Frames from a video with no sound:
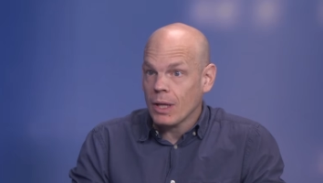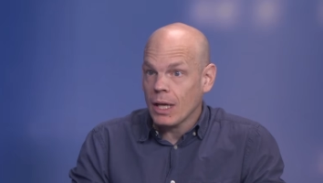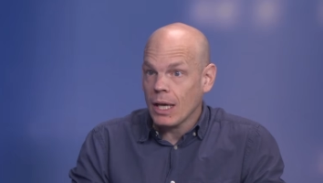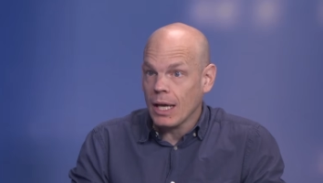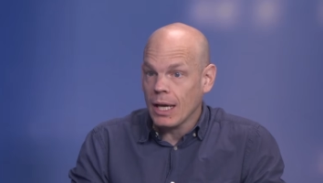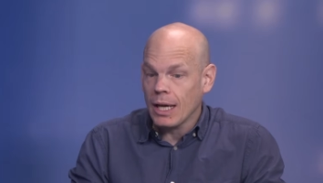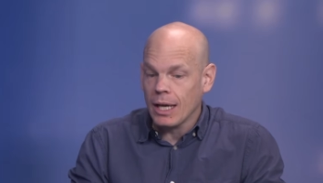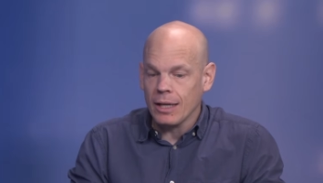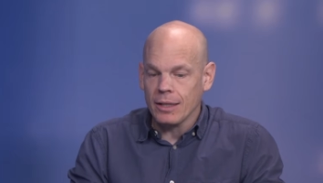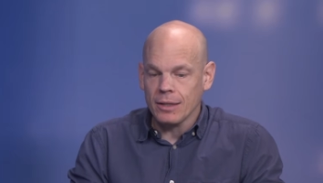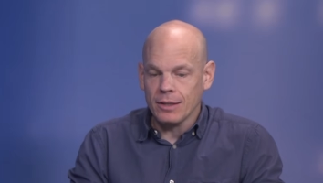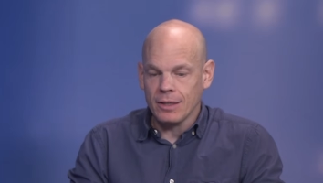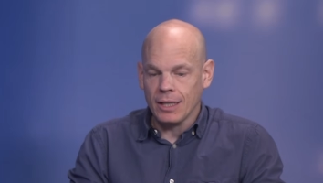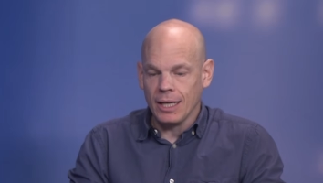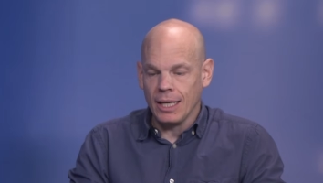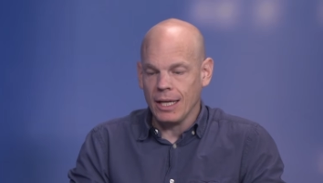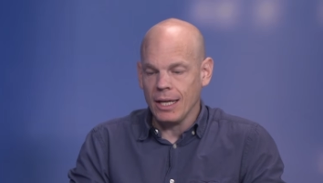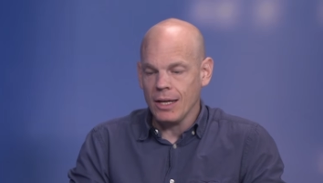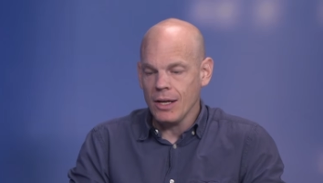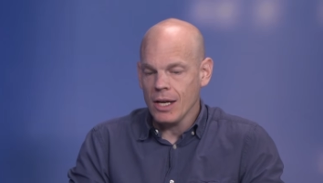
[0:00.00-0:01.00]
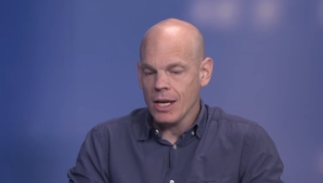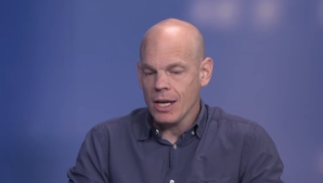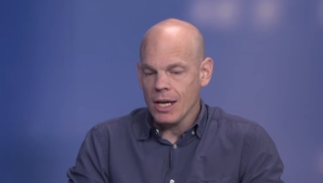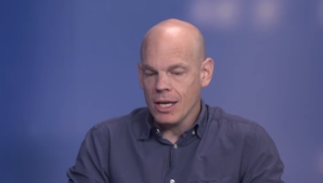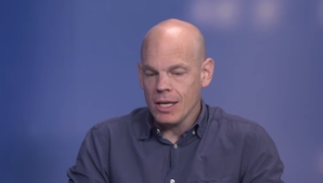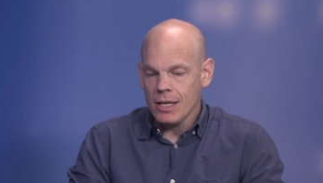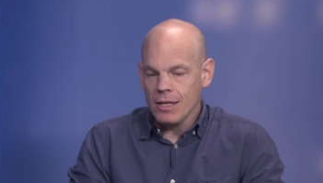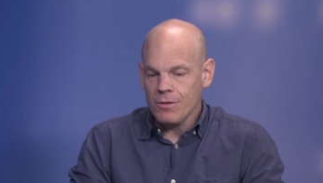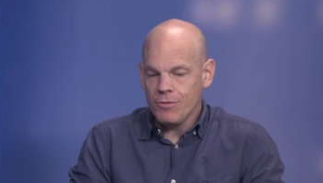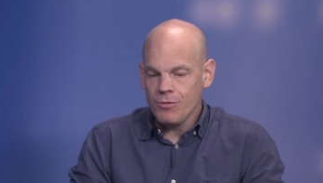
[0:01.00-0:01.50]
And
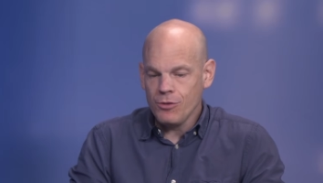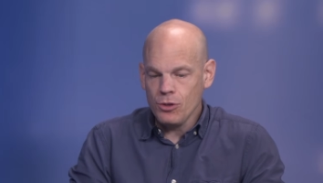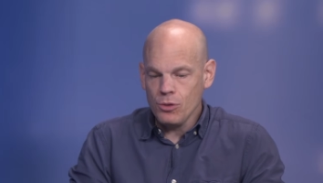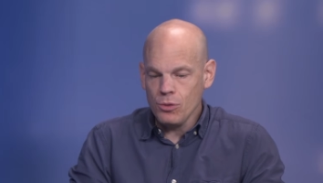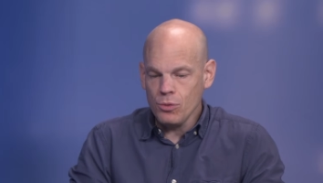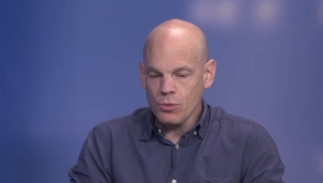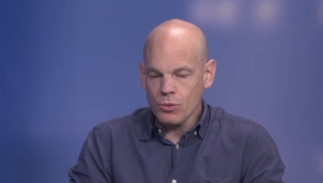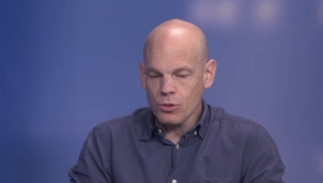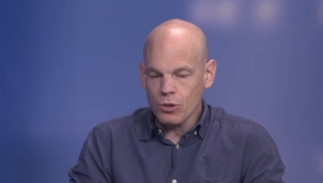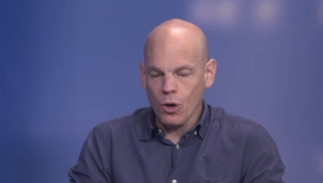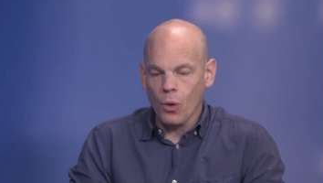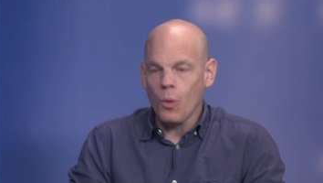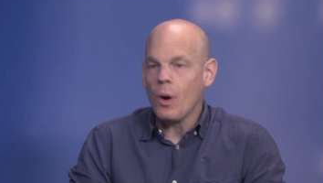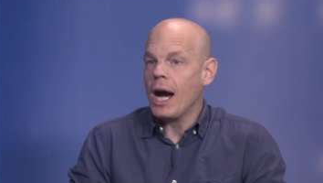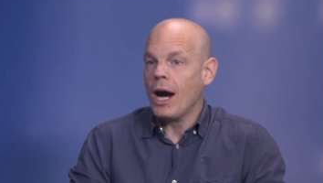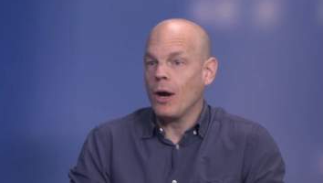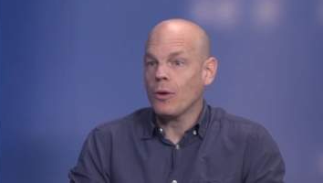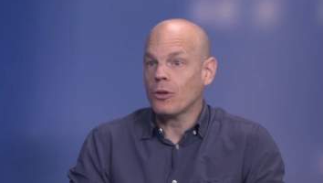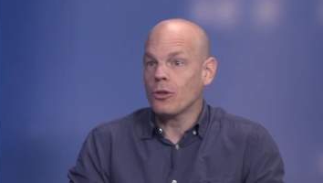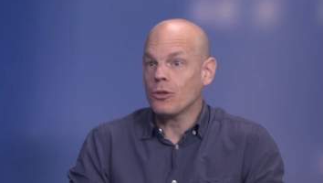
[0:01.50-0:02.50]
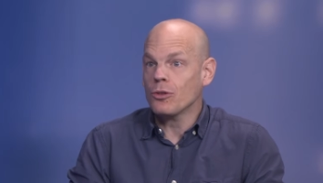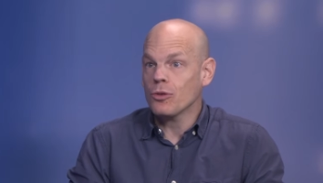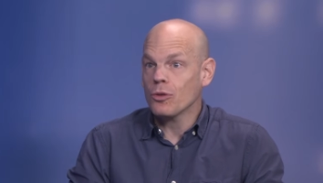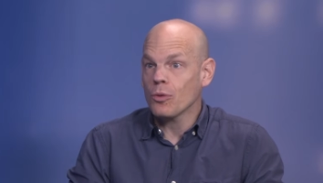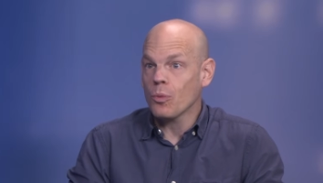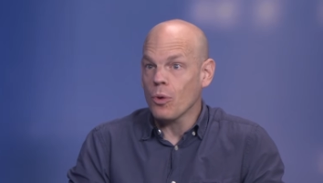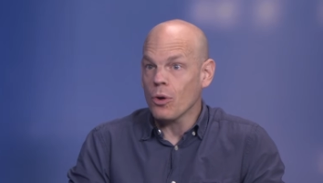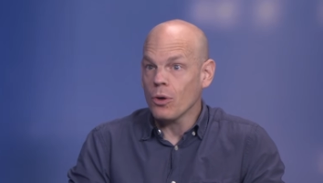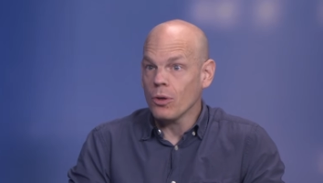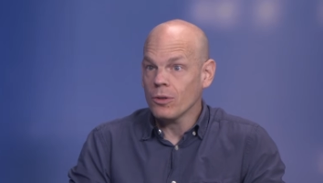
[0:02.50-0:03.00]
if you go out into
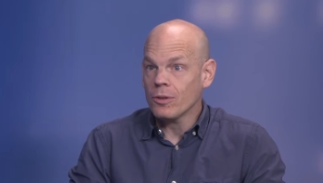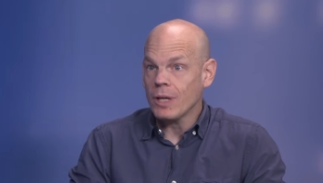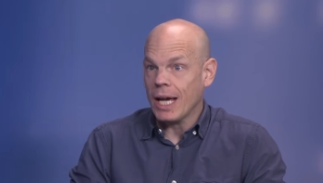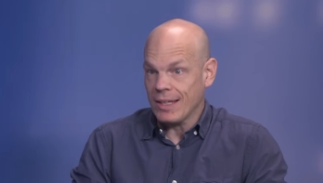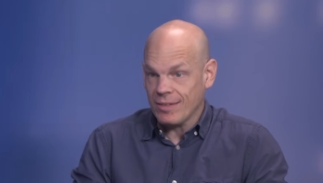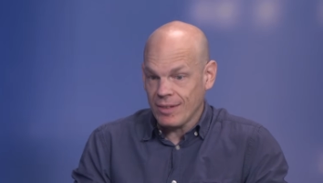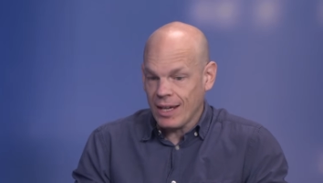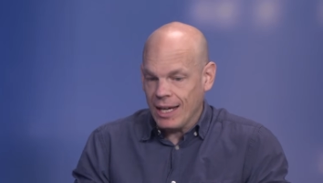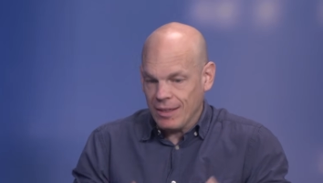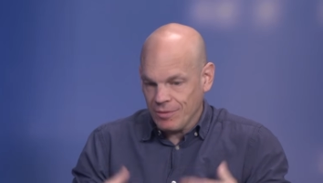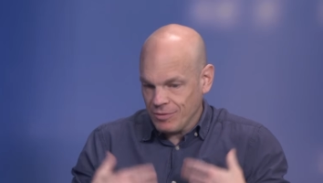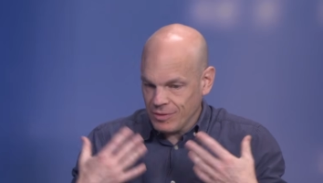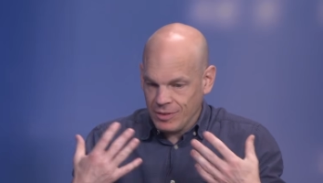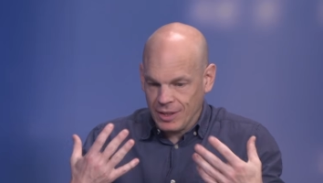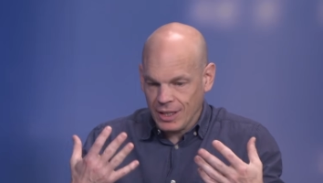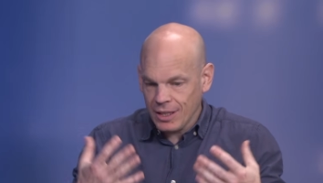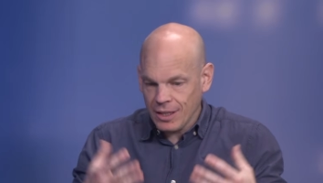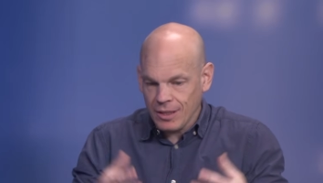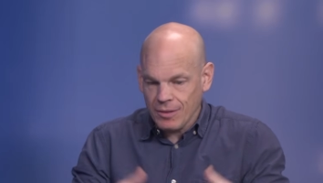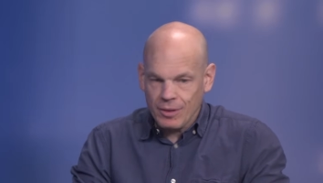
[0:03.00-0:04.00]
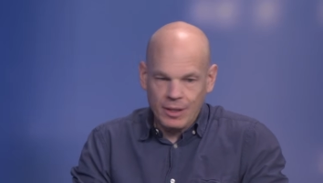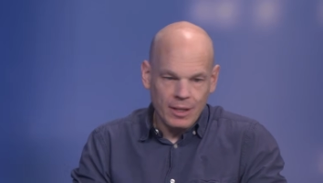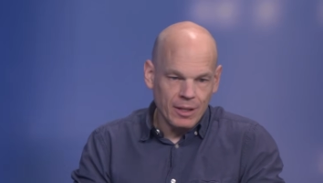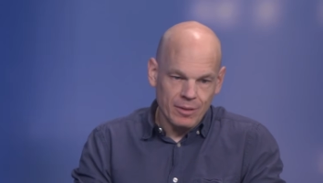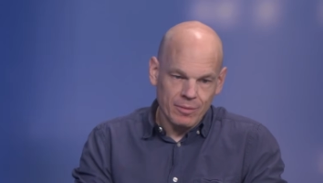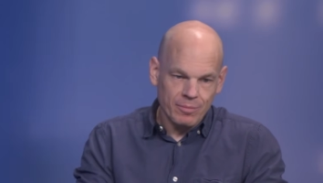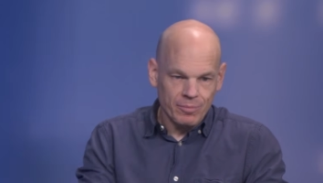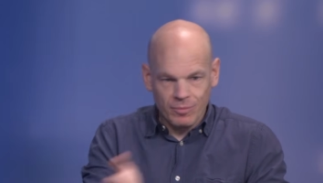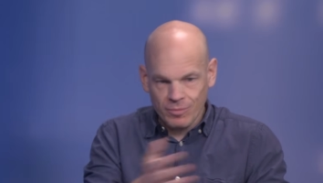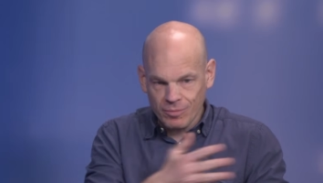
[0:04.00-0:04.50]
the world, as I did in